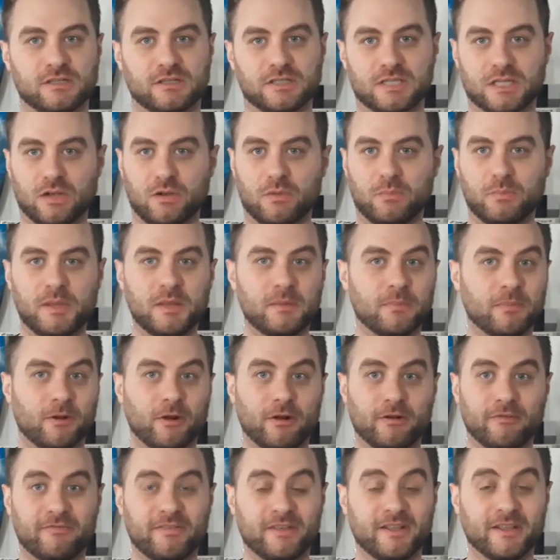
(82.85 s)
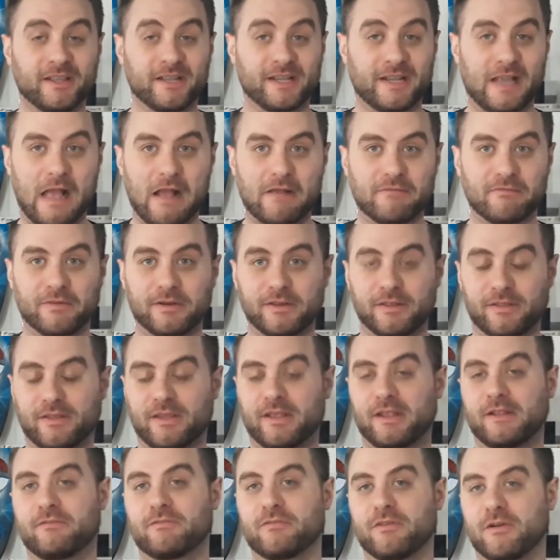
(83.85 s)
So people are feeling
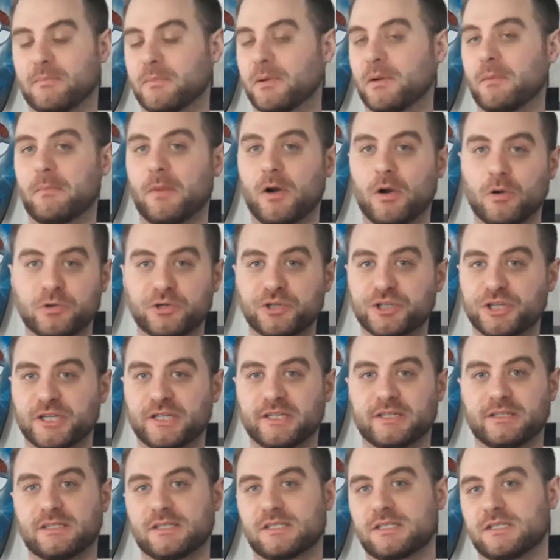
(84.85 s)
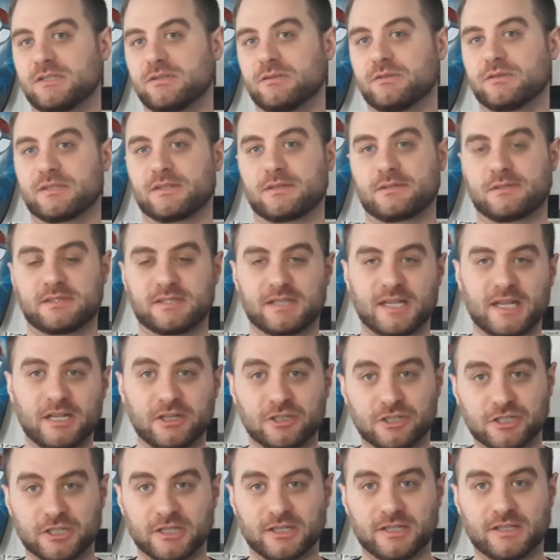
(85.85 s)
everything from emotions to
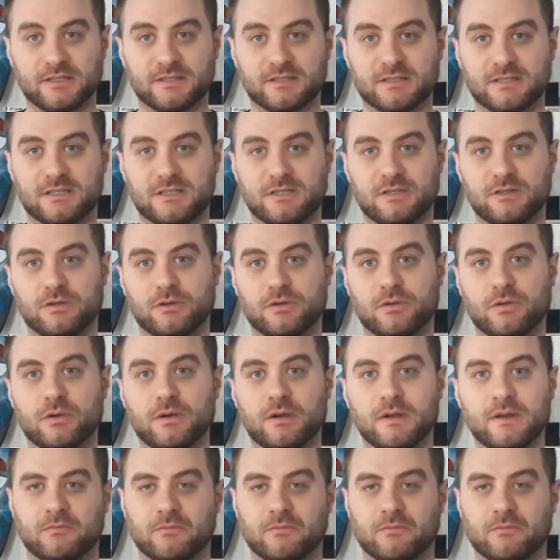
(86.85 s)
sensations to